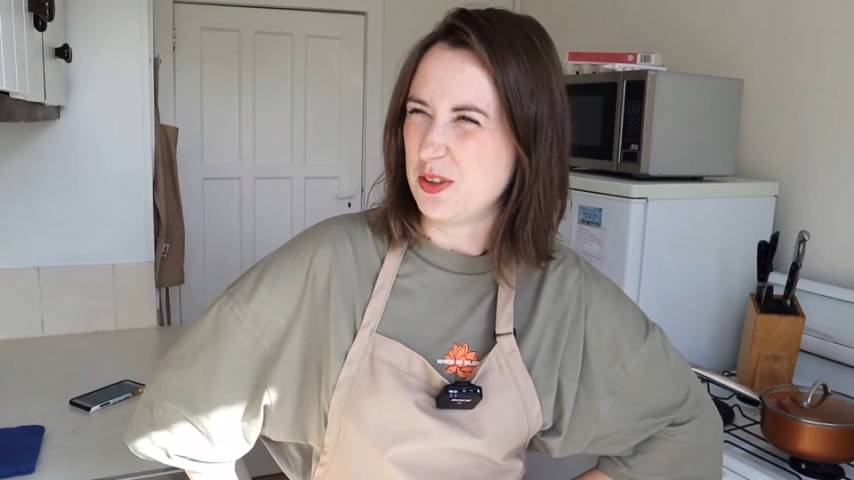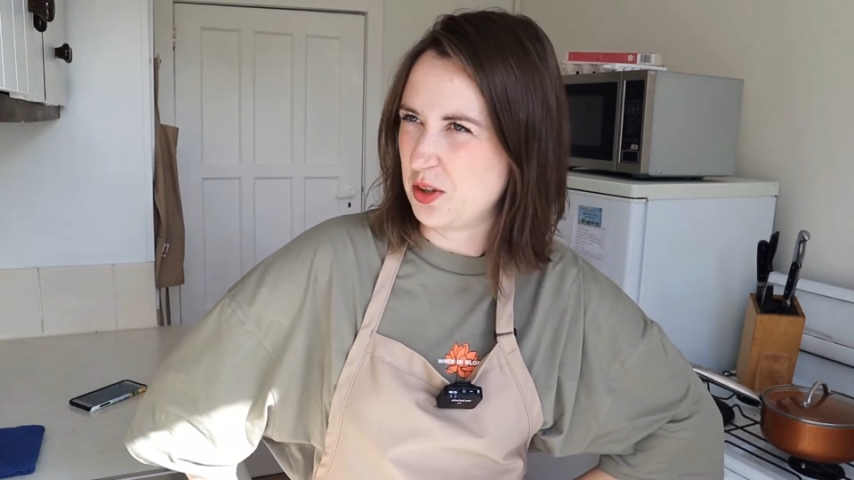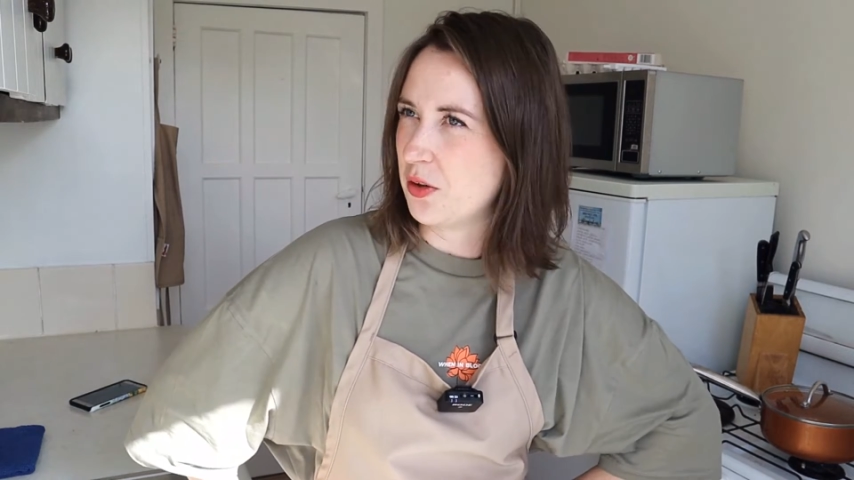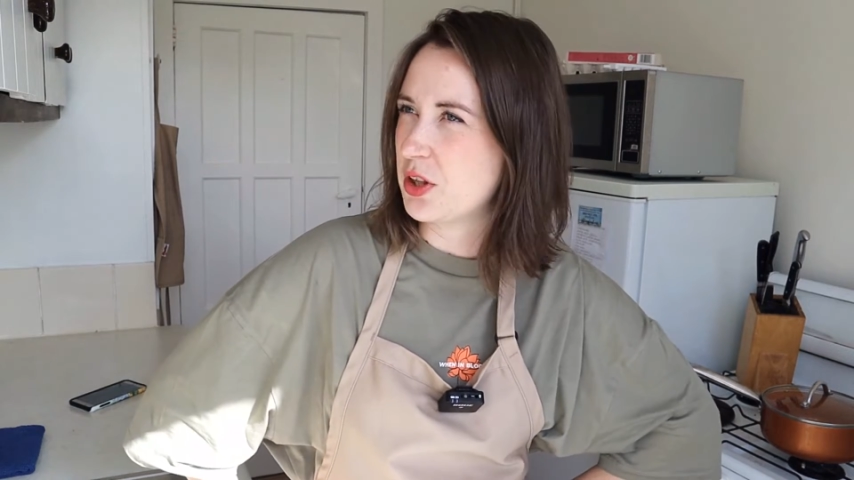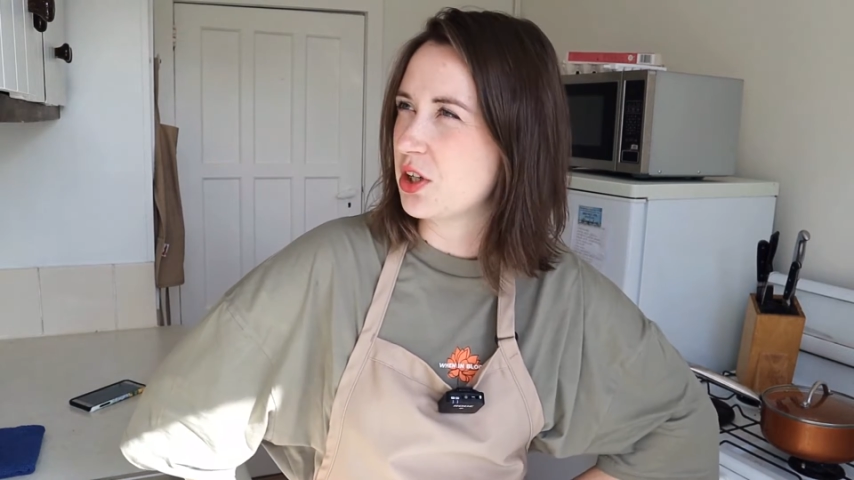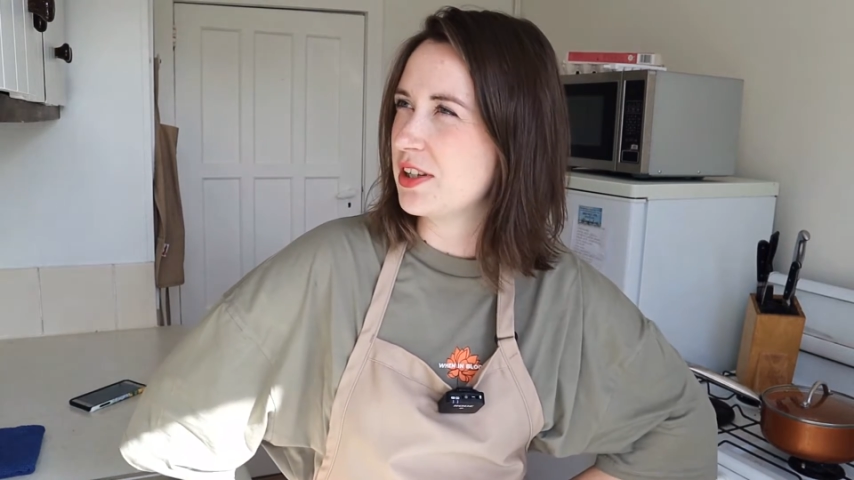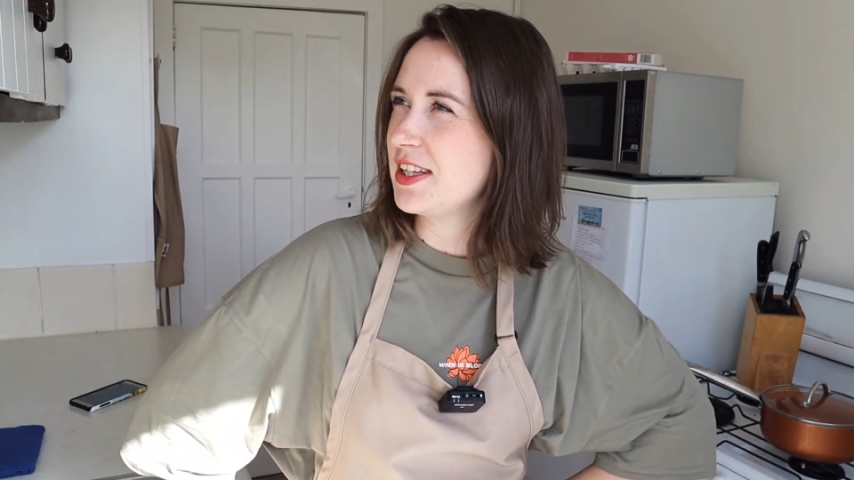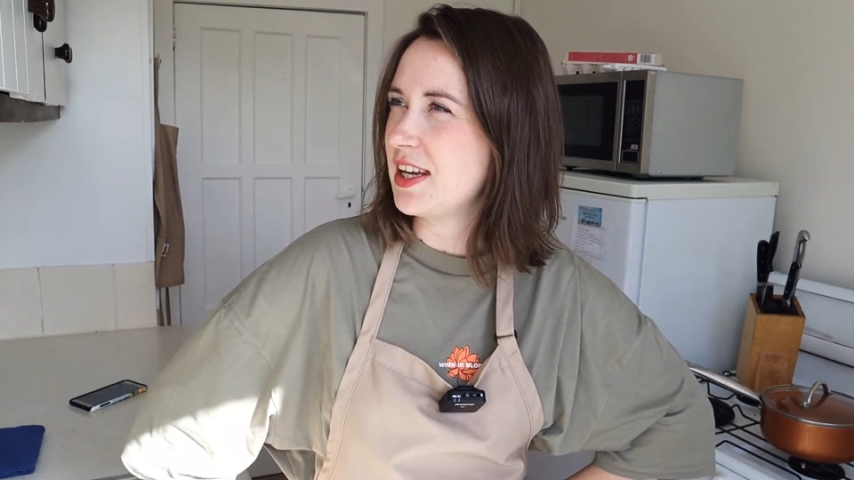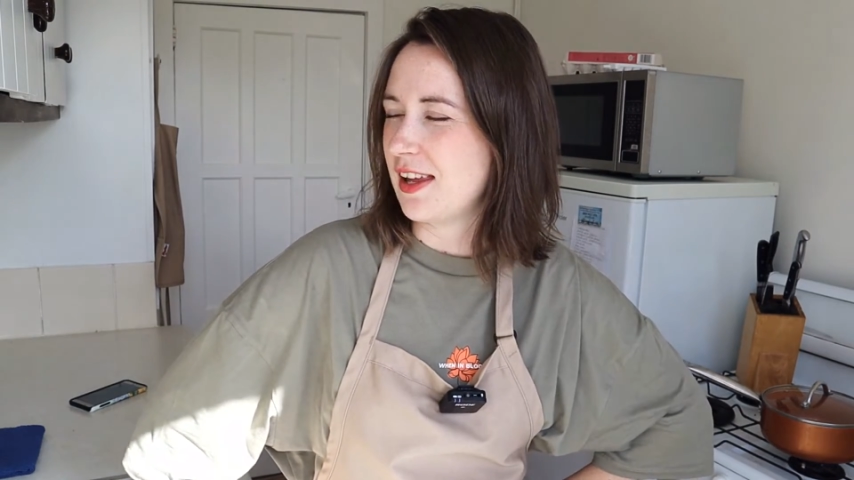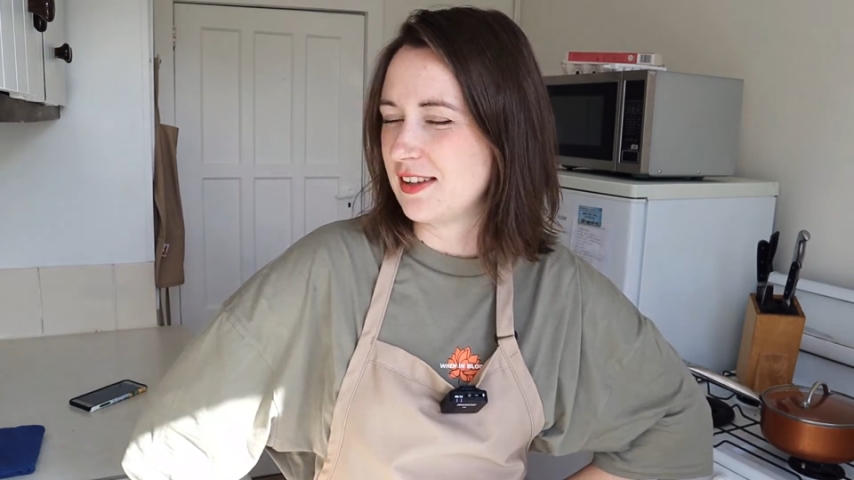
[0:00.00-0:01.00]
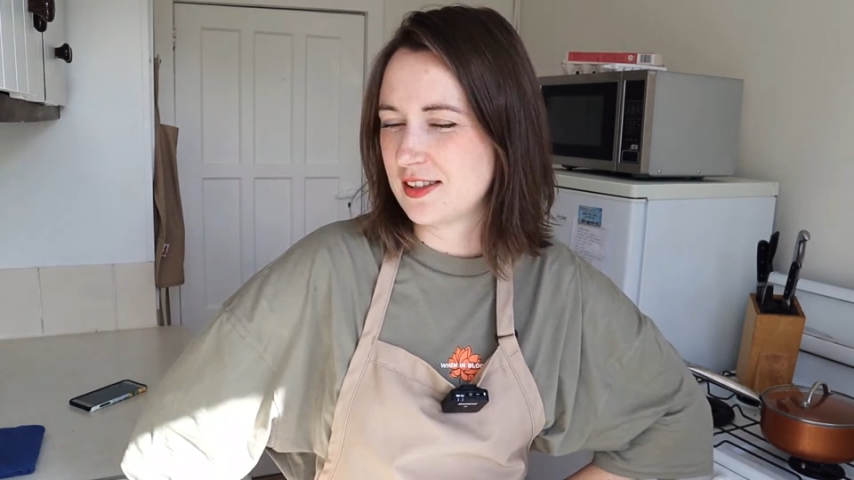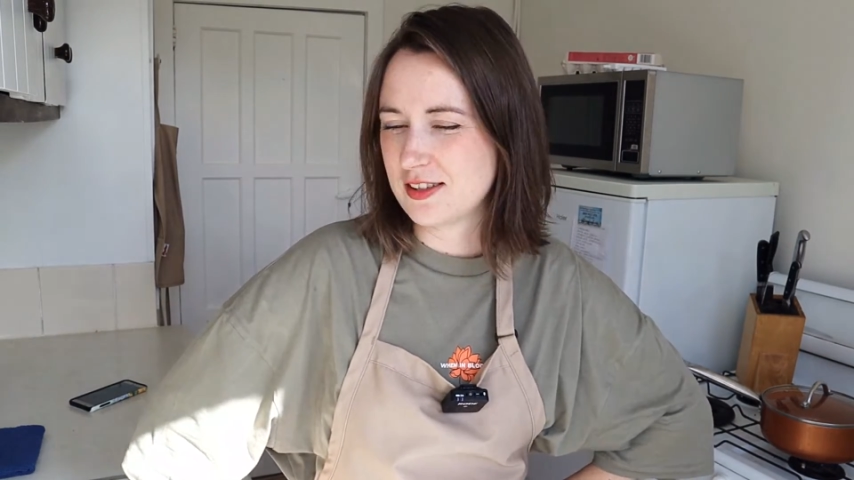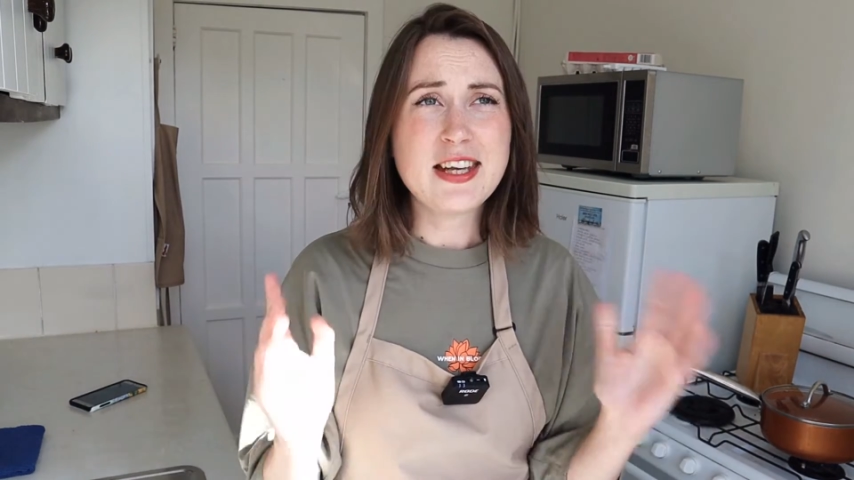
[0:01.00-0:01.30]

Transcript: Got there in the end.